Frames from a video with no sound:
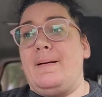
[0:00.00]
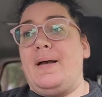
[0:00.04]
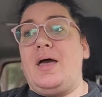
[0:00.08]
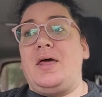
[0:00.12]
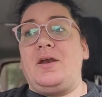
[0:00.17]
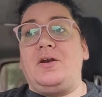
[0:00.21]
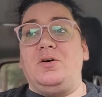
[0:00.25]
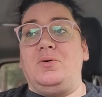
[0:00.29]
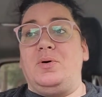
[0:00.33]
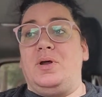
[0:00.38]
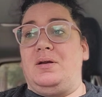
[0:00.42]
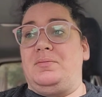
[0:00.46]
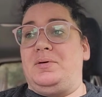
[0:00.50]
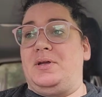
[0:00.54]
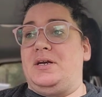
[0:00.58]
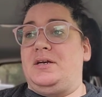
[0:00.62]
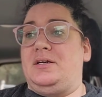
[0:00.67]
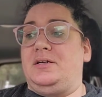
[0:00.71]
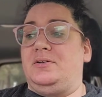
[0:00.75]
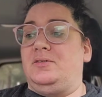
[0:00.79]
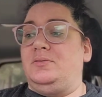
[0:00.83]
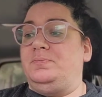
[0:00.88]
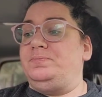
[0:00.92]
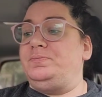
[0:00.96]
I don't know what I'm
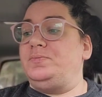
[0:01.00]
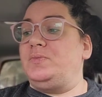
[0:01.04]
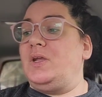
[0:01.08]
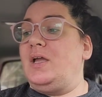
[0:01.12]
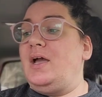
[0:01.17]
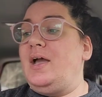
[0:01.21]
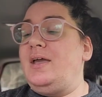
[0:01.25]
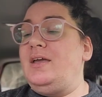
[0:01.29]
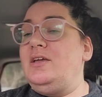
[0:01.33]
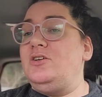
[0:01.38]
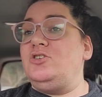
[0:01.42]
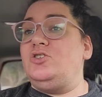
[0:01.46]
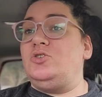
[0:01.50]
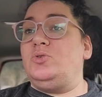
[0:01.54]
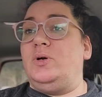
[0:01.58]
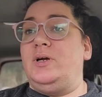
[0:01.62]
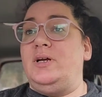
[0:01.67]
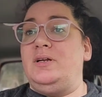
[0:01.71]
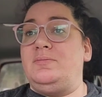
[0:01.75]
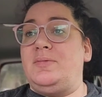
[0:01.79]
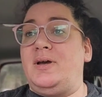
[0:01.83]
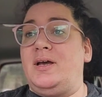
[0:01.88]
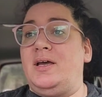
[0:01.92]
gonna do. I enjoyed